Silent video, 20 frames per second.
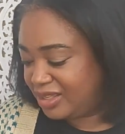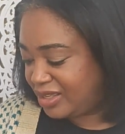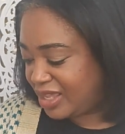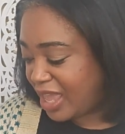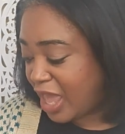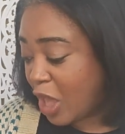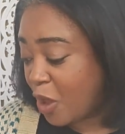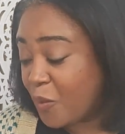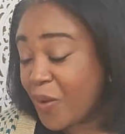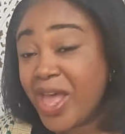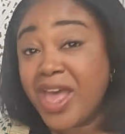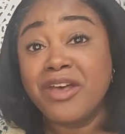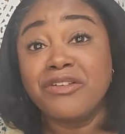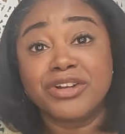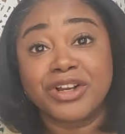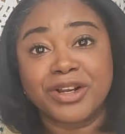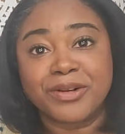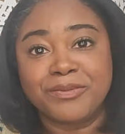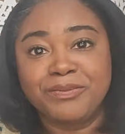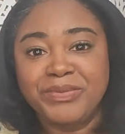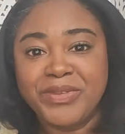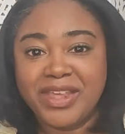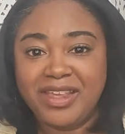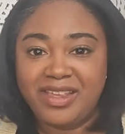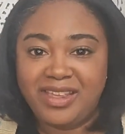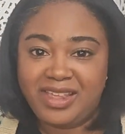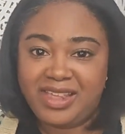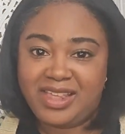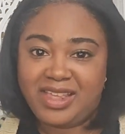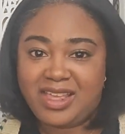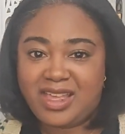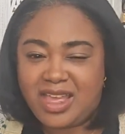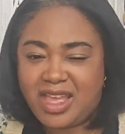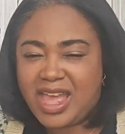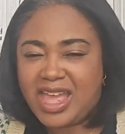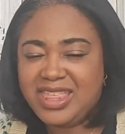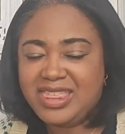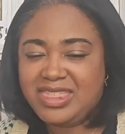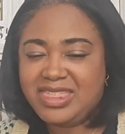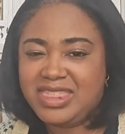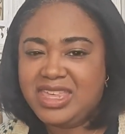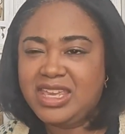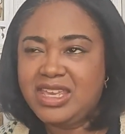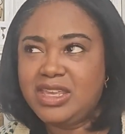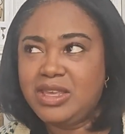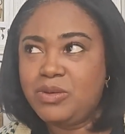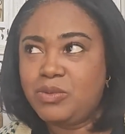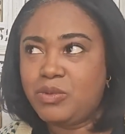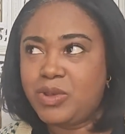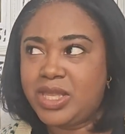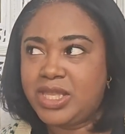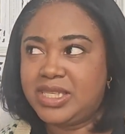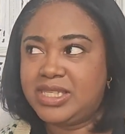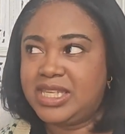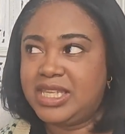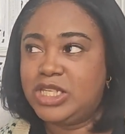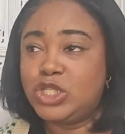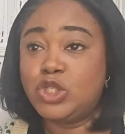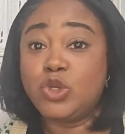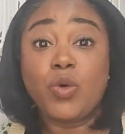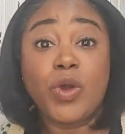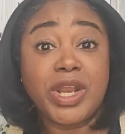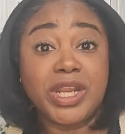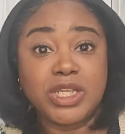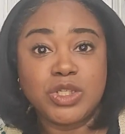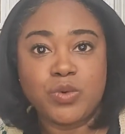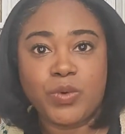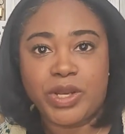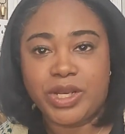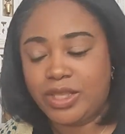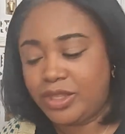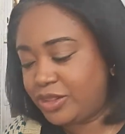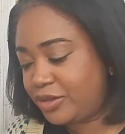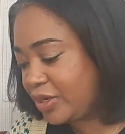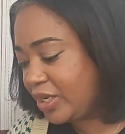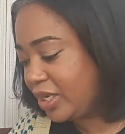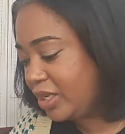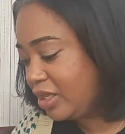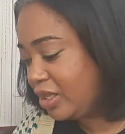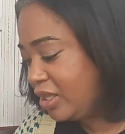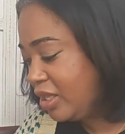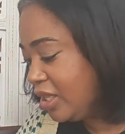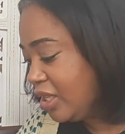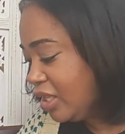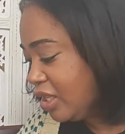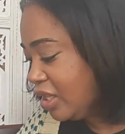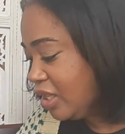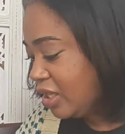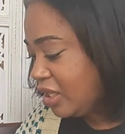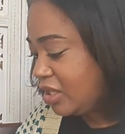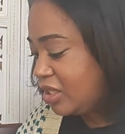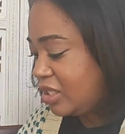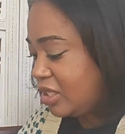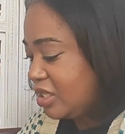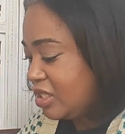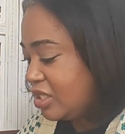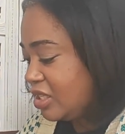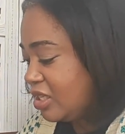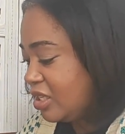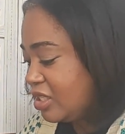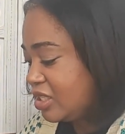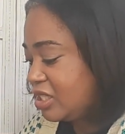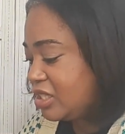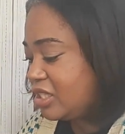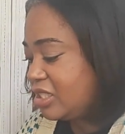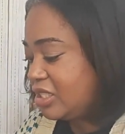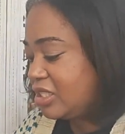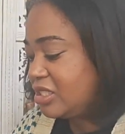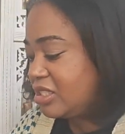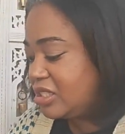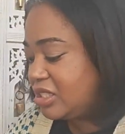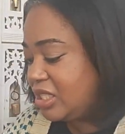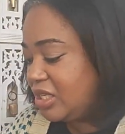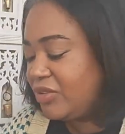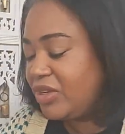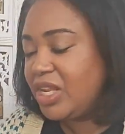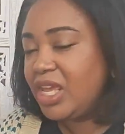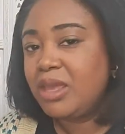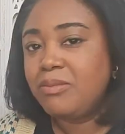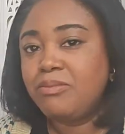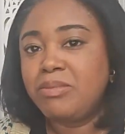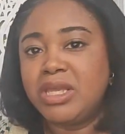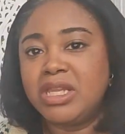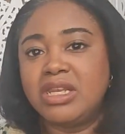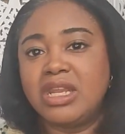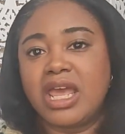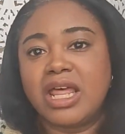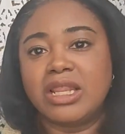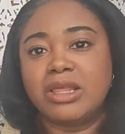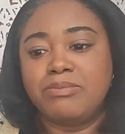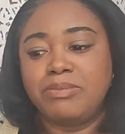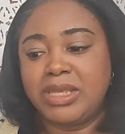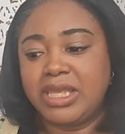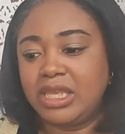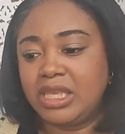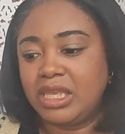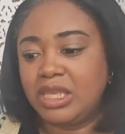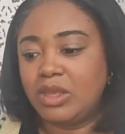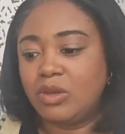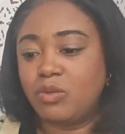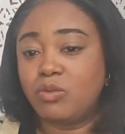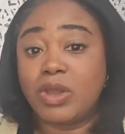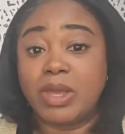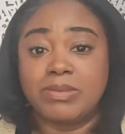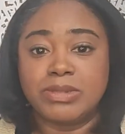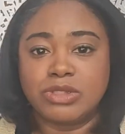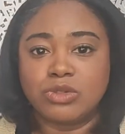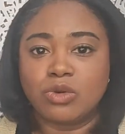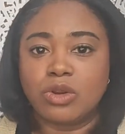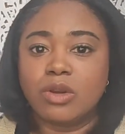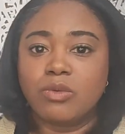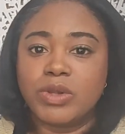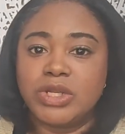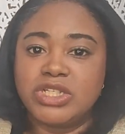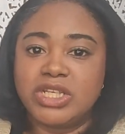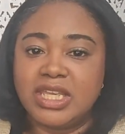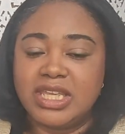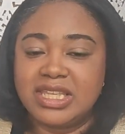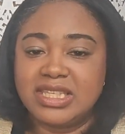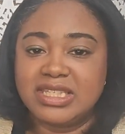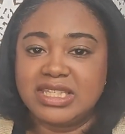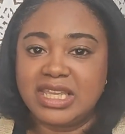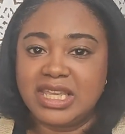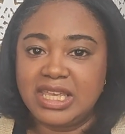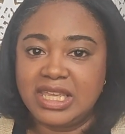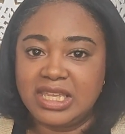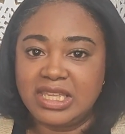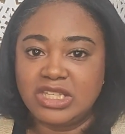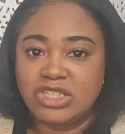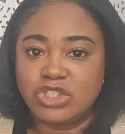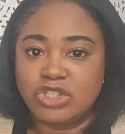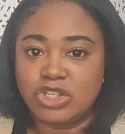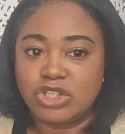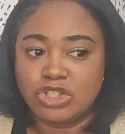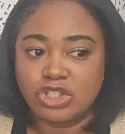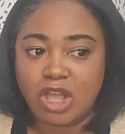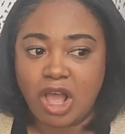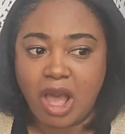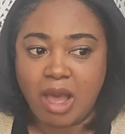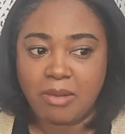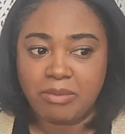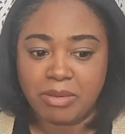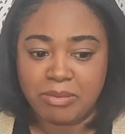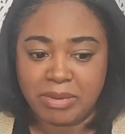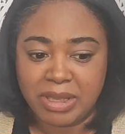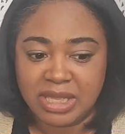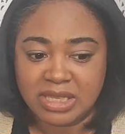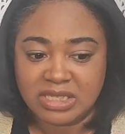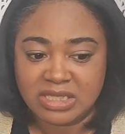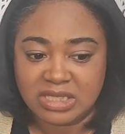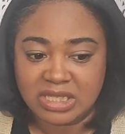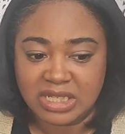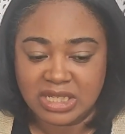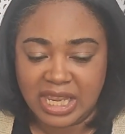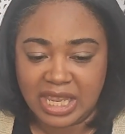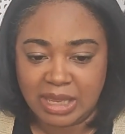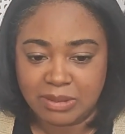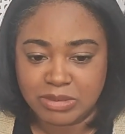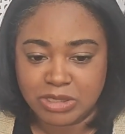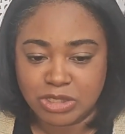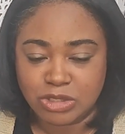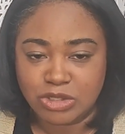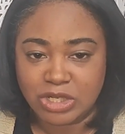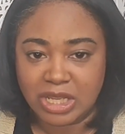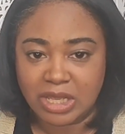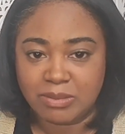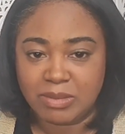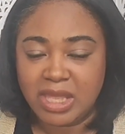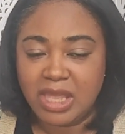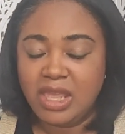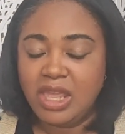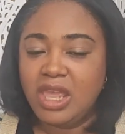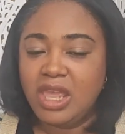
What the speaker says: However, I think it was in 2023, the Stephen M. Penelope web store, which is his shop based in Amsterdam,